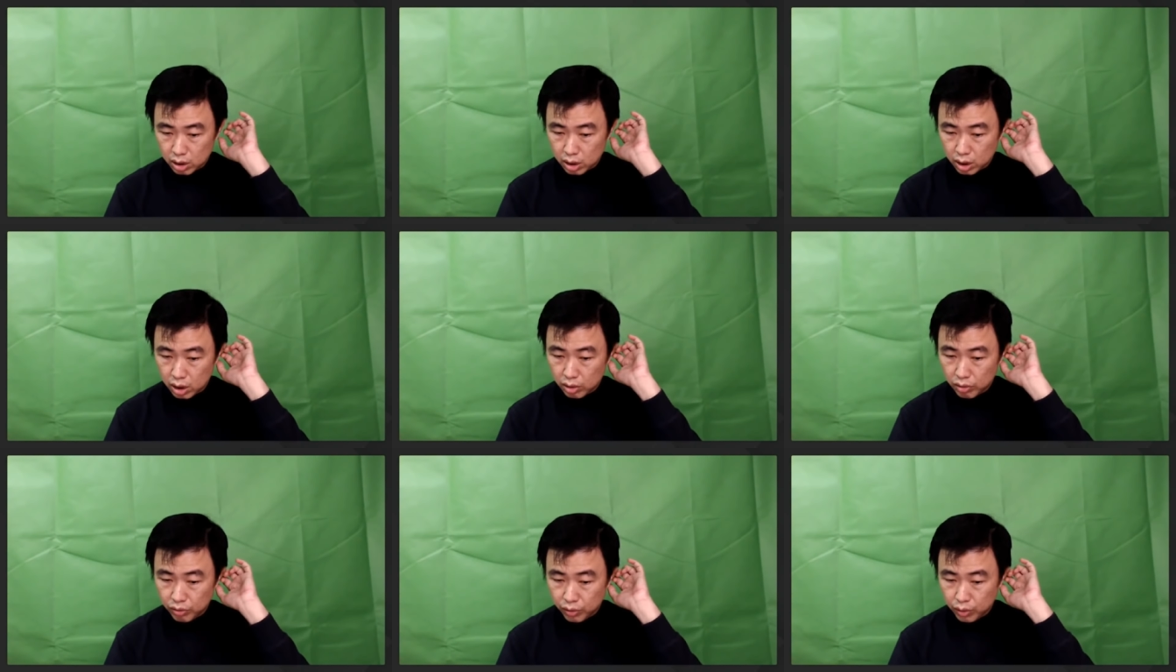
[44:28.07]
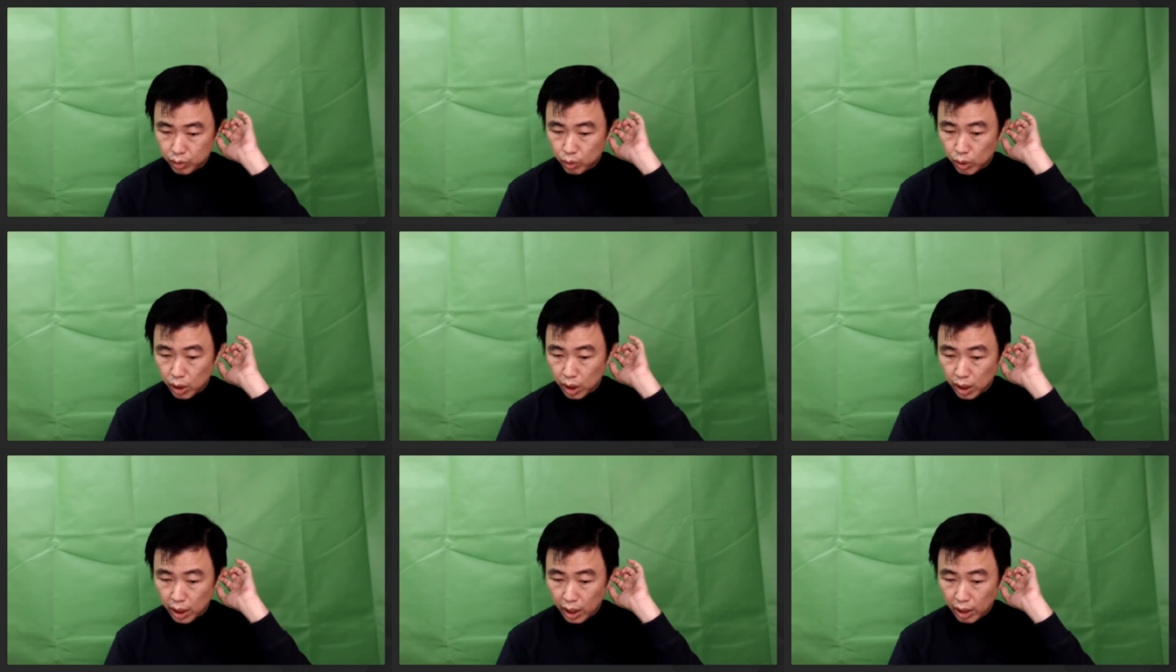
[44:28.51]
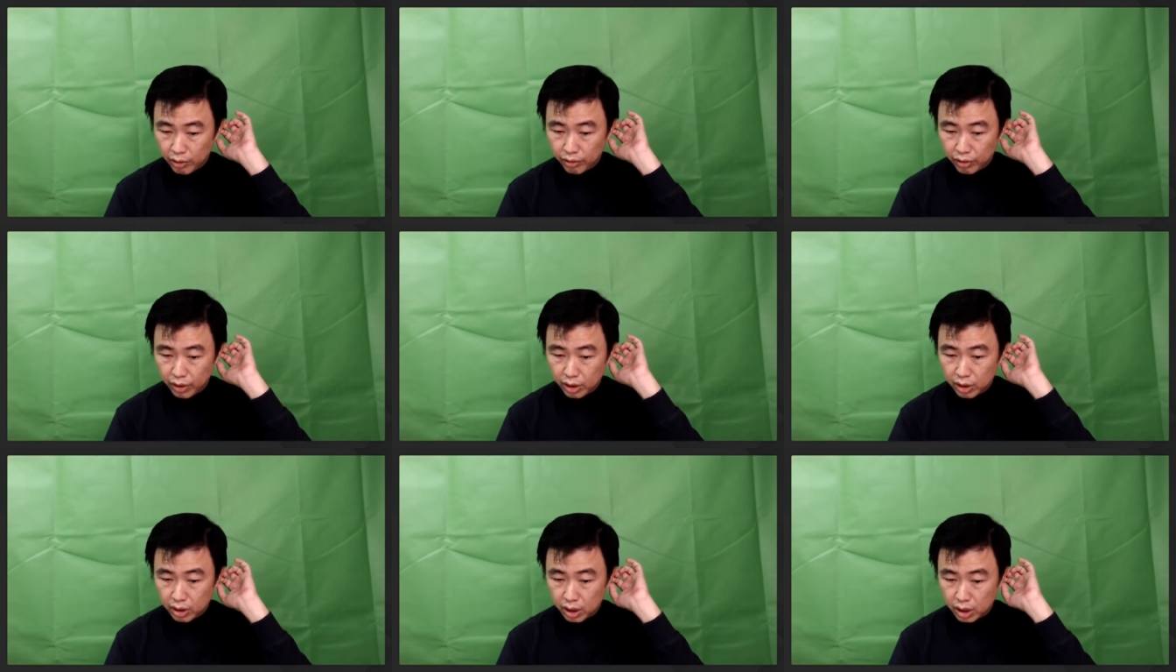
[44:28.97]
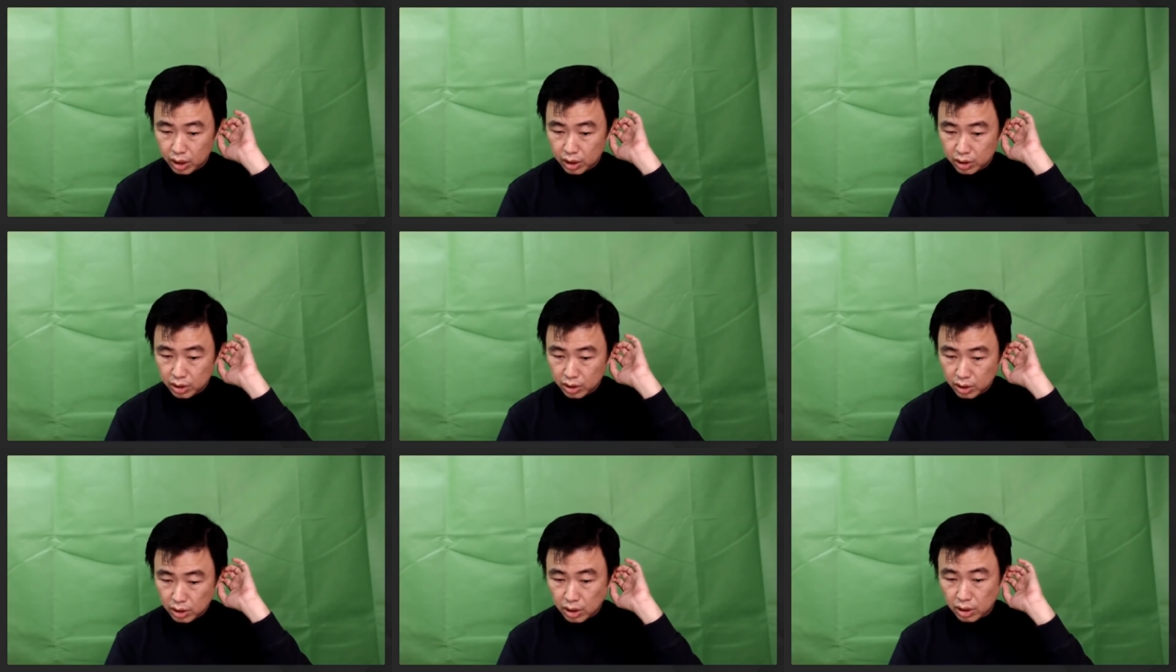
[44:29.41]
If you are having a
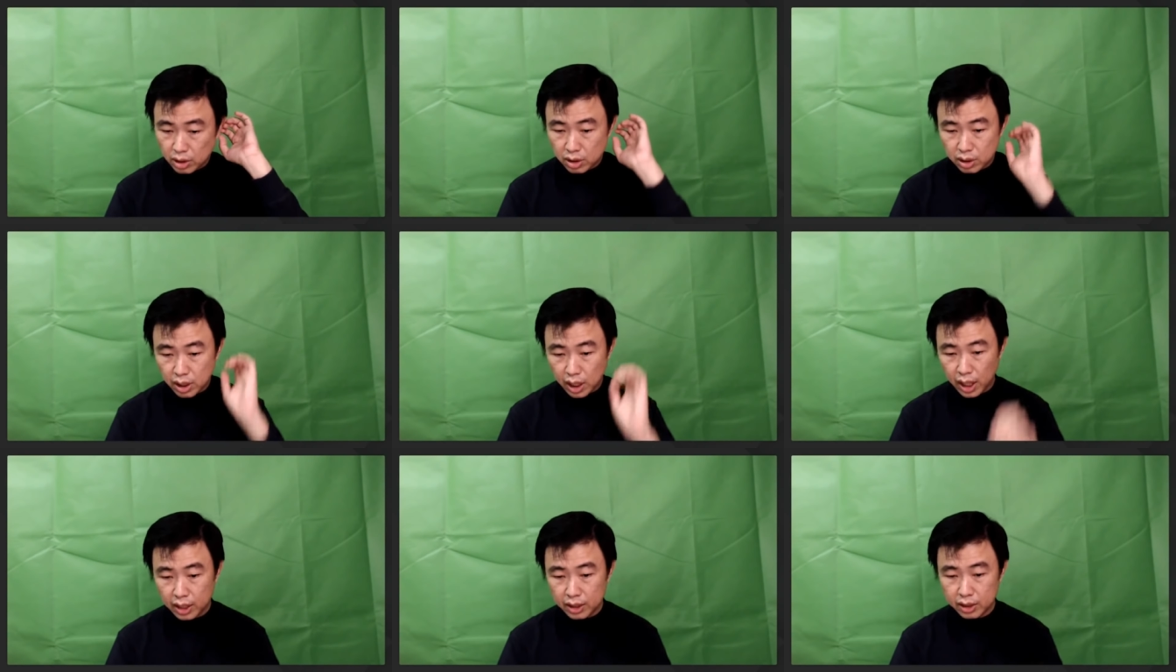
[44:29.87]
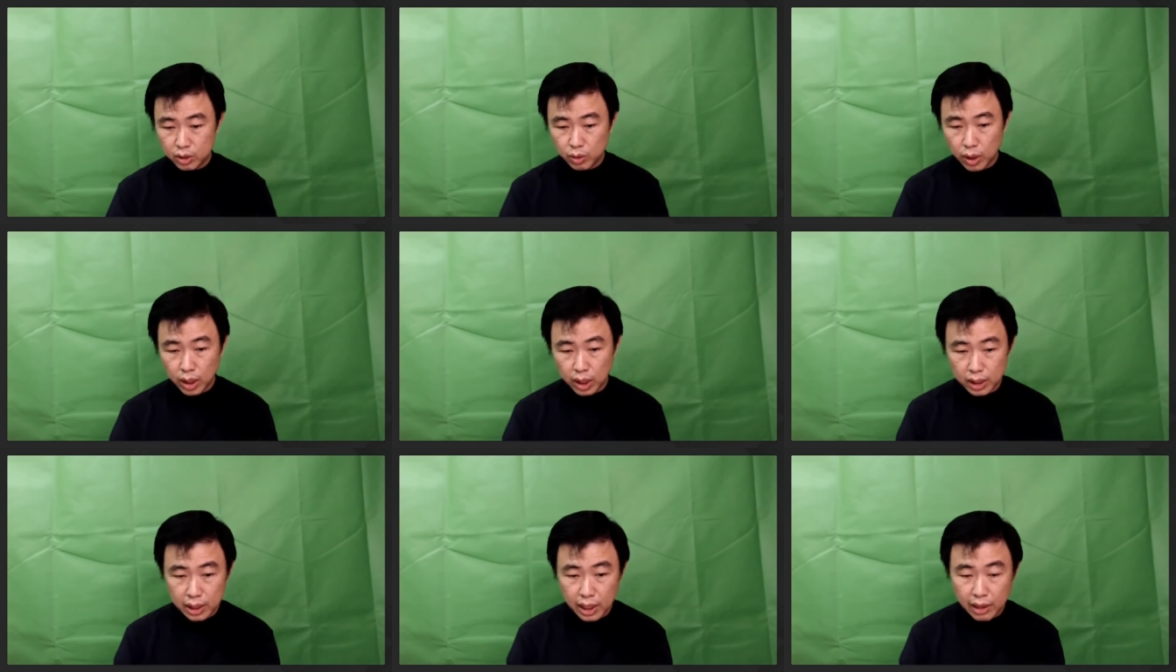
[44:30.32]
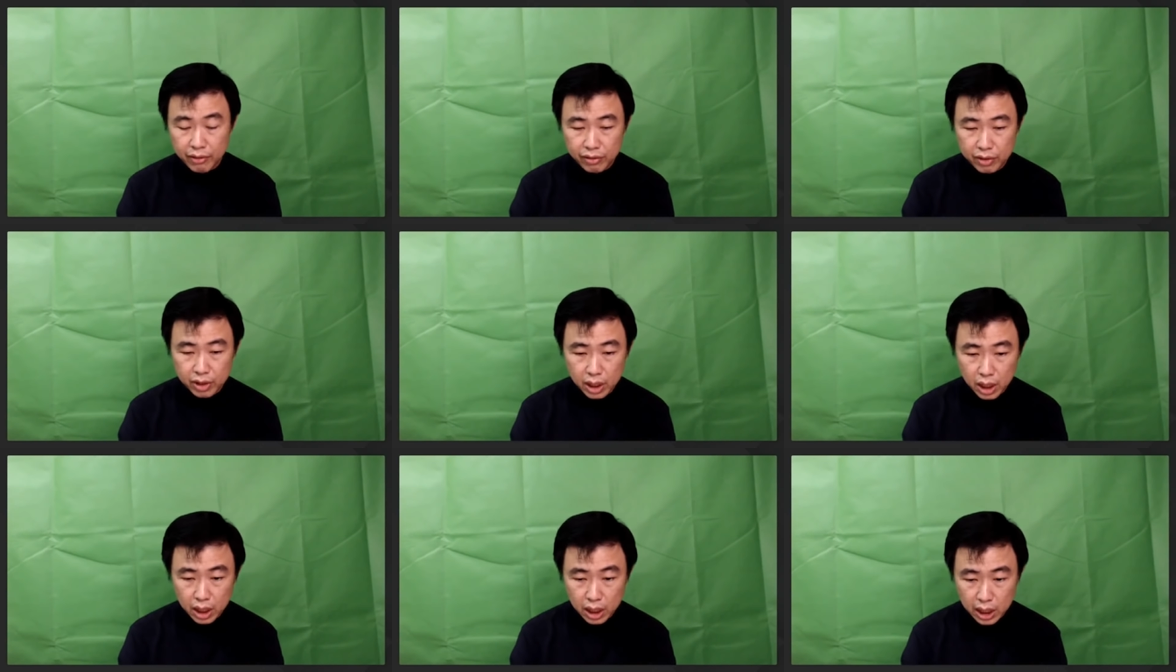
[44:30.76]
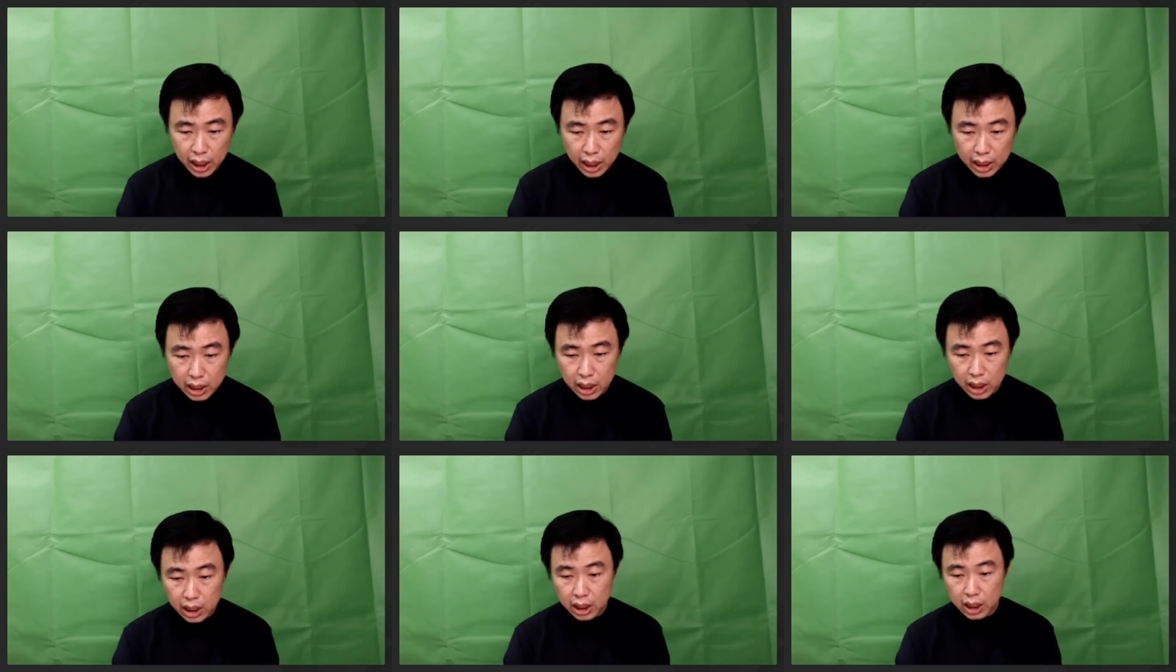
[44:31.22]
zi and you are definitely
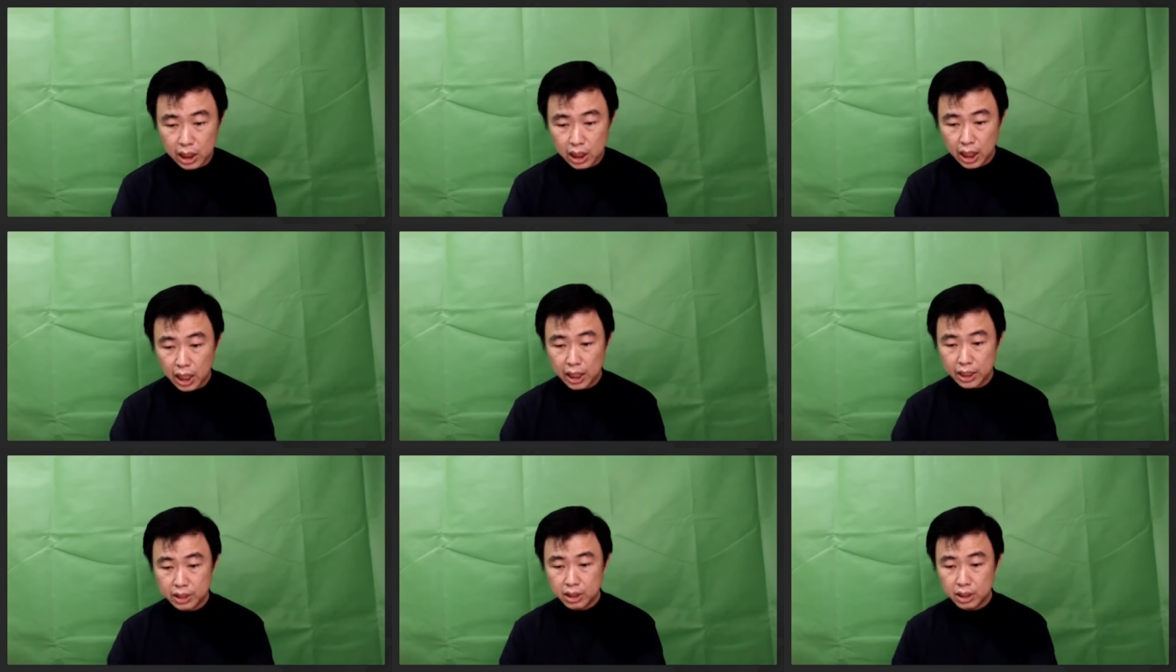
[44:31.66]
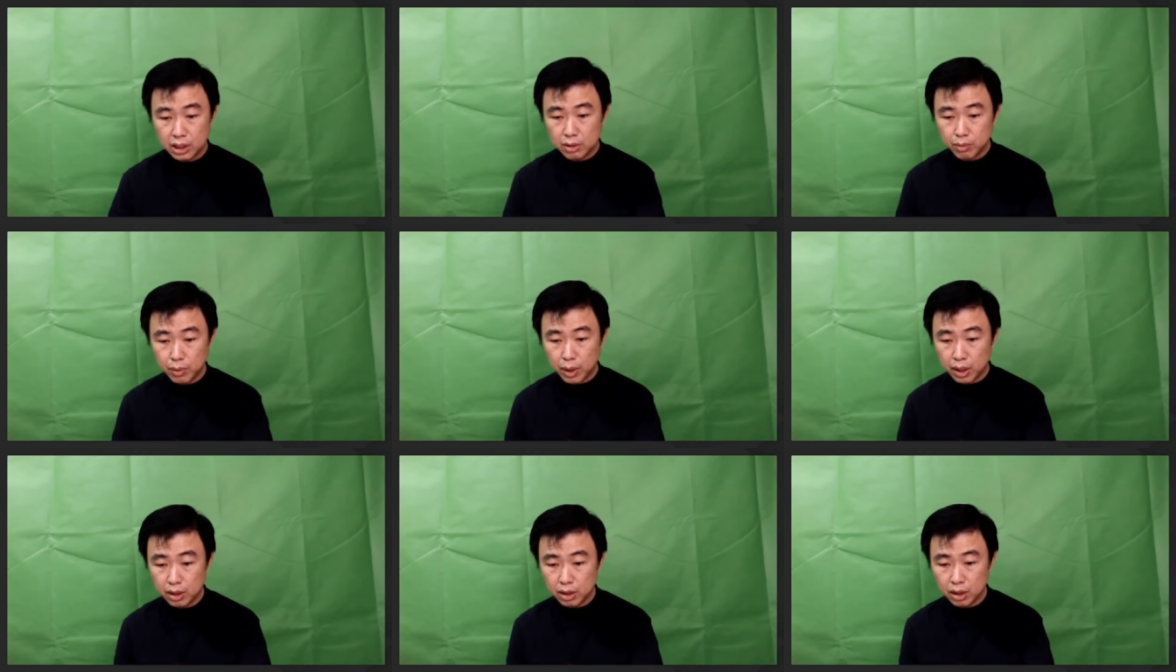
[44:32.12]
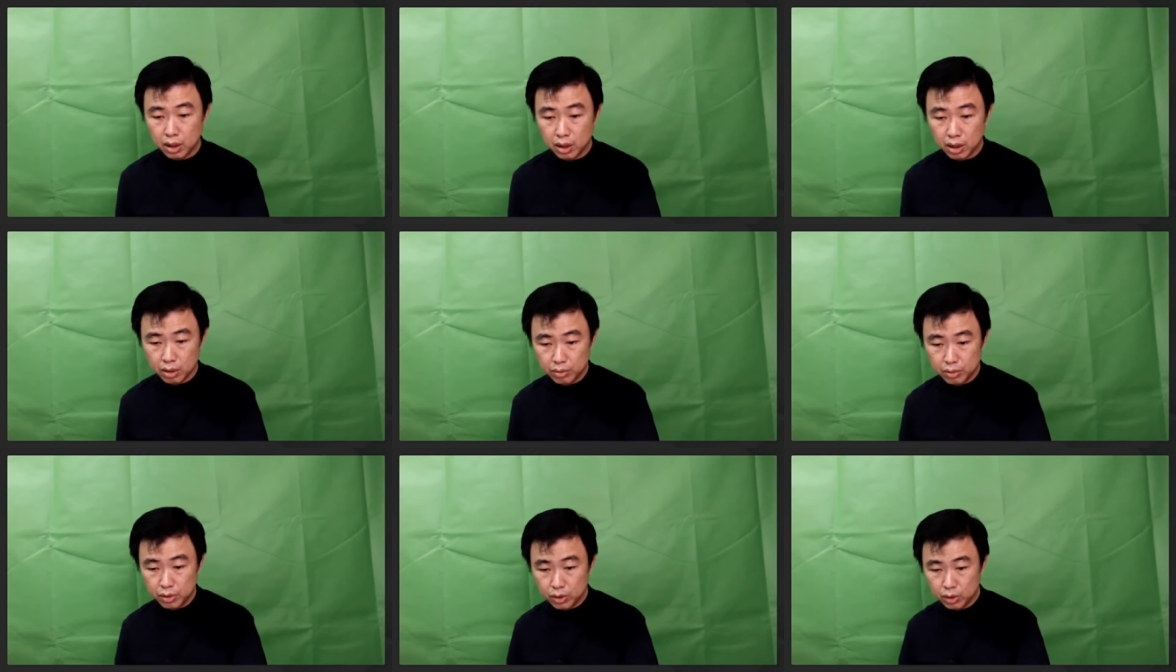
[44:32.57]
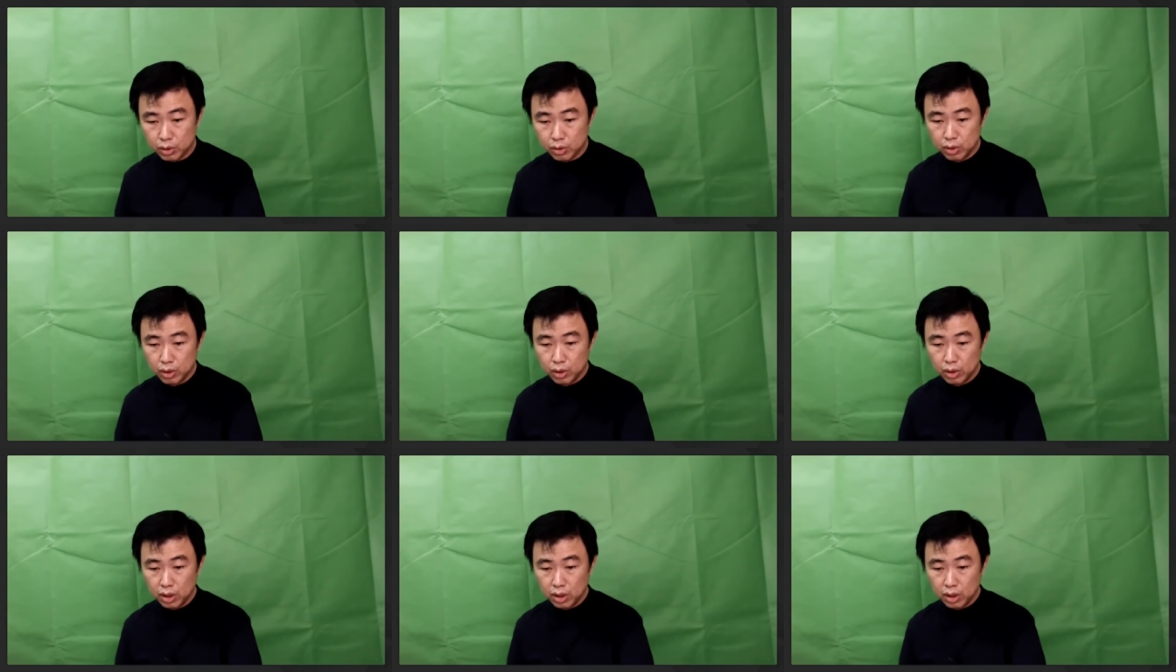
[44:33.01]
getting a clash this month, uh, you know,